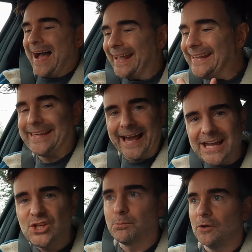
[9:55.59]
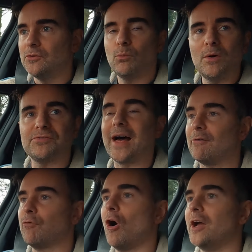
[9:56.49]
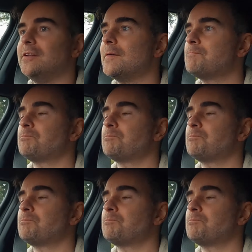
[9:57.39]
engagement with that ride,